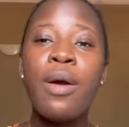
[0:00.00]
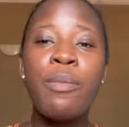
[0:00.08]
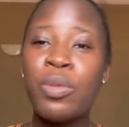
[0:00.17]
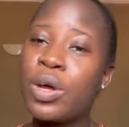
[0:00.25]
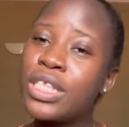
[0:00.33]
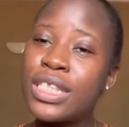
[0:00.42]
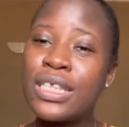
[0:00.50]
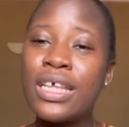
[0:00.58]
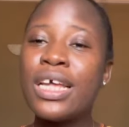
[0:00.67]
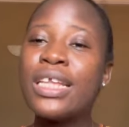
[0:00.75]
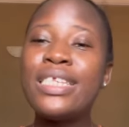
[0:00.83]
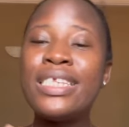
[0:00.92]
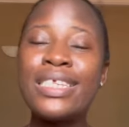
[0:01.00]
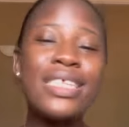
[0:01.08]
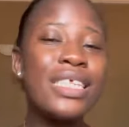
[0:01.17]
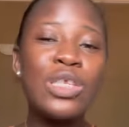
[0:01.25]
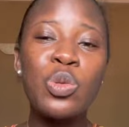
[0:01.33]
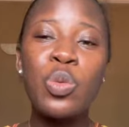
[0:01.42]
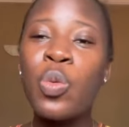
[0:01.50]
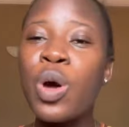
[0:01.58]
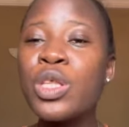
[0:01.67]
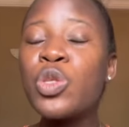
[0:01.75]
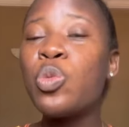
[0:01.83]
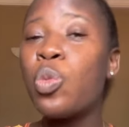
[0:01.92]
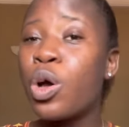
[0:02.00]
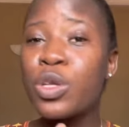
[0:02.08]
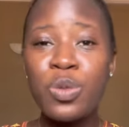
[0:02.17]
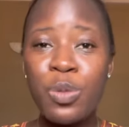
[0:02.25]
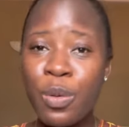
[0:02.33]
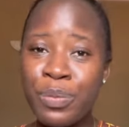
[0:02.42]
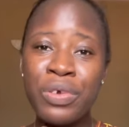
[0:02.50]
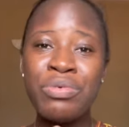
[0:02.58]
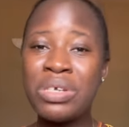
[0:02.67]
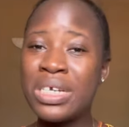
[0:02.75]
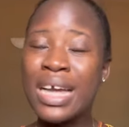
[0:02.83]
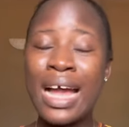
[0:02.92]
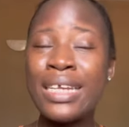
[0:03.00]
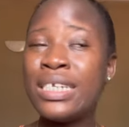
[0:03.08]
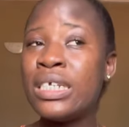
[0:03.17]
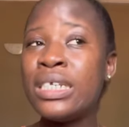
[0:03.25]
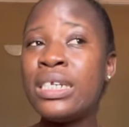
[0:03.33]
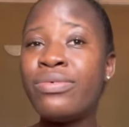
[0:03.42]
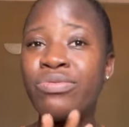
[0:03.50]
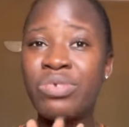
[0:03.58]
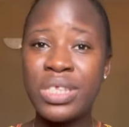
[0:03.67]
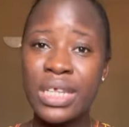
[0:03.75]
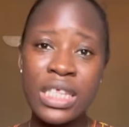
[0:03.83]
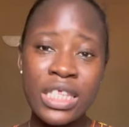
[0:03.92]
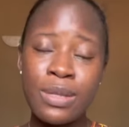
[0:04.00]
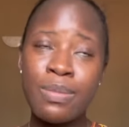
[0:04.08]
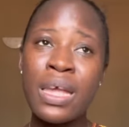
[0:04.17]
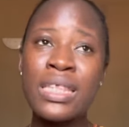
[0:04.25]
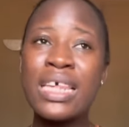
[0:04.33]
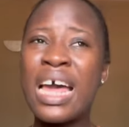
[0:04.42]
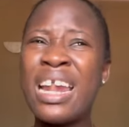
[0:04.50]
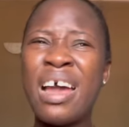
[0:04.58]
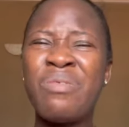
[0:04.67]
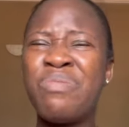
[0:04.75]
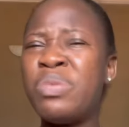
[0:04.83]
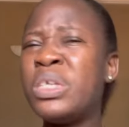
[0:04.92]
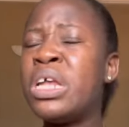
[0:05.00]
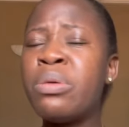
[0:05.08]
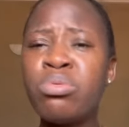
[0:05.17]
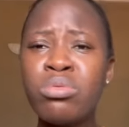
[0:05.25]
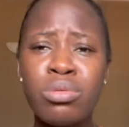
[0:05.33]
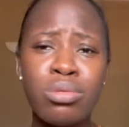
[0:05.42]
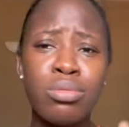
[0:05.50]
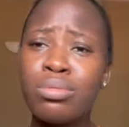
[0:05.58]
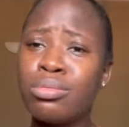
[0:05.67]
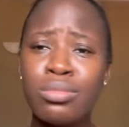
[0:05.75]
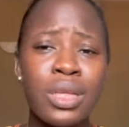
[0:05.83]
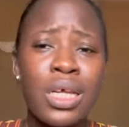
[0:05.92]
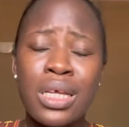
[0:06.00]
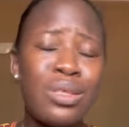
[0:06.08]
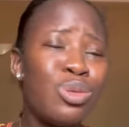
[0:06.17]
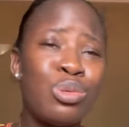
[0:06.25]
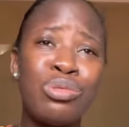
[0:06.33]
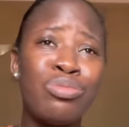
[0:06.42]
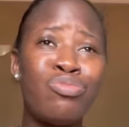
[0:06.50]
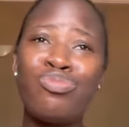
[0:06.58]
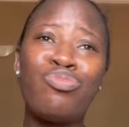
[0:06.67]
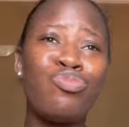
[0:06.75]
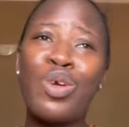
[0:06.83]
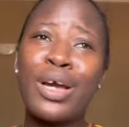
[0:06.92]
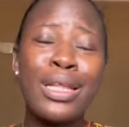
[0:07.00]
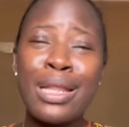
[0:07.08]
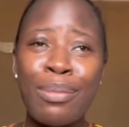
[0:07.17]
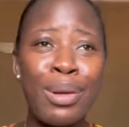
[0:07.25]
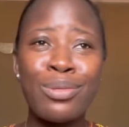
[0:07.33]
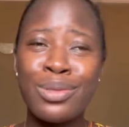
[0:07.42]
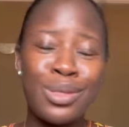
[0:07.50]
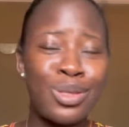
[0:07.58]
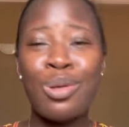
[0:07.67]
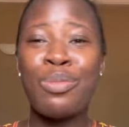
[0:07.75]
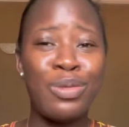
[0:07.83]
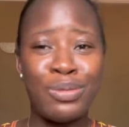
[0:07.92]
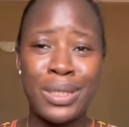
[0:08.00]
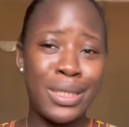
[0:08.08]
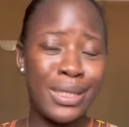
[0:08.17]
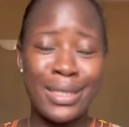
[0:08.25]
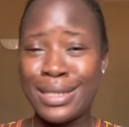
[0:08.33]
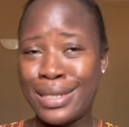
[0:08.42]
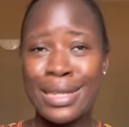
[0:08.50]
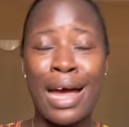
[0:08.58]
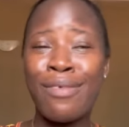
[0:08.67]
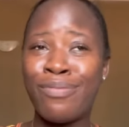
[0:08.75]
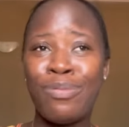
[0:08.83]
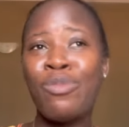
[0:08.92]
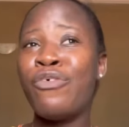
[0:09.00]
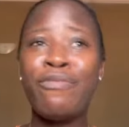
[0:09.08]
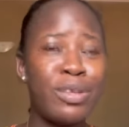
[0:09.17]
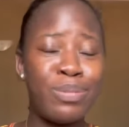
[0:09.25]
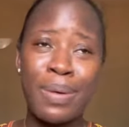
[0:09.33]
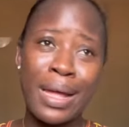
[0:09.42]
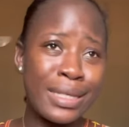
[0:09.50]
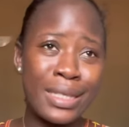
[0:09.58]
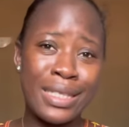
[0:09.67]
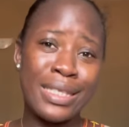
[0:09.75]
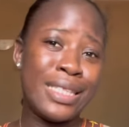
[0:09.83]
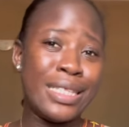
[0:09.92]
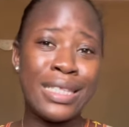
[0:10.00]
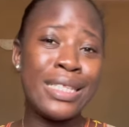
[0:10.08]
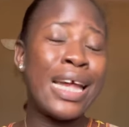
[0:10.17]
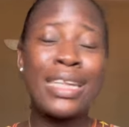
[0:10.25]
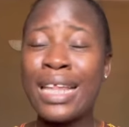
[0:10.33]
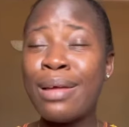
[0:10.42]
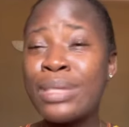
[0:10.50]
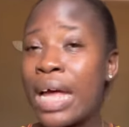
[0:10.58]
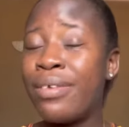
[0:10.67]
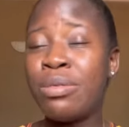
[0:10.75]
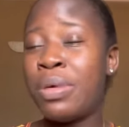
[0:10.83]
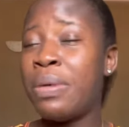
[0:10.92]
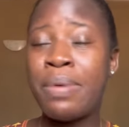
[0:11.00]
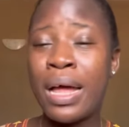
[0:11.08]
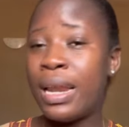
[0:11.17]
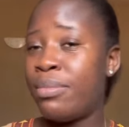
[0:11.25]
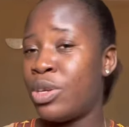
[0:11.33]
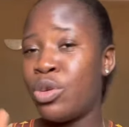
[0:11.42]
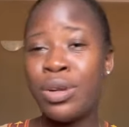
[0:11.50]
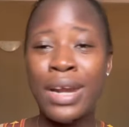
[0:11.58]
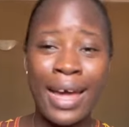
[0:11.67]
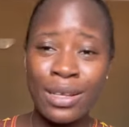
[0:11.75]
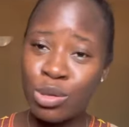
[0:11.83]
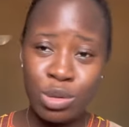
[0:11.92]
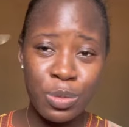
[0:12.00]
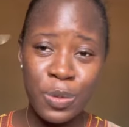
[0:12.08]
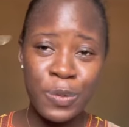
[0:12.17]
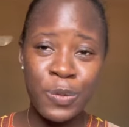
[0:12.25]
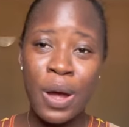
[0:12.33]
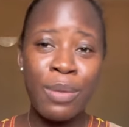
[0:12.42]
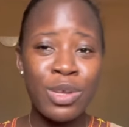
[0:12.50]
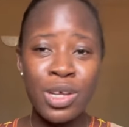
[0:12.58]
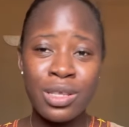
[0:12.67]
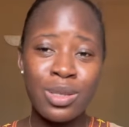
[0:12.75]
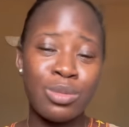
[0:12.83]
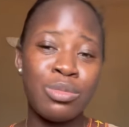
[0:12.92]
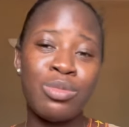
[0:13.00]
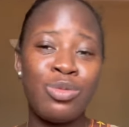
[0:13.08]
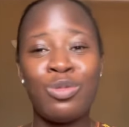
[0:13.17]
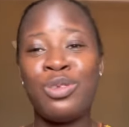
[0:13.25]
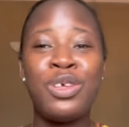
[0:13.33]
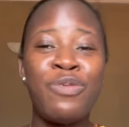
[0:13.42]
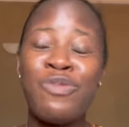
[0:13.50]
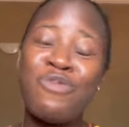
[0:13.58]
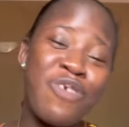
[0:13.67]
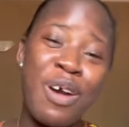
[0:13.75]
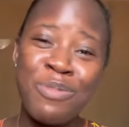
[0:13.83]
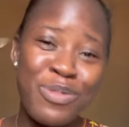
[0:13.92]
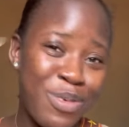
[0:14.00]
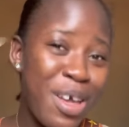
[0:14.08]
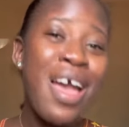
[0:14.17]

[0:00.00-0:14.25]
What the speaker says: But this is what works for me regarding resentment, and I've been able to forget about some of these things. I've moved past these things. There are times I remember, let me not lie to you people, I'm not here to give you fabu.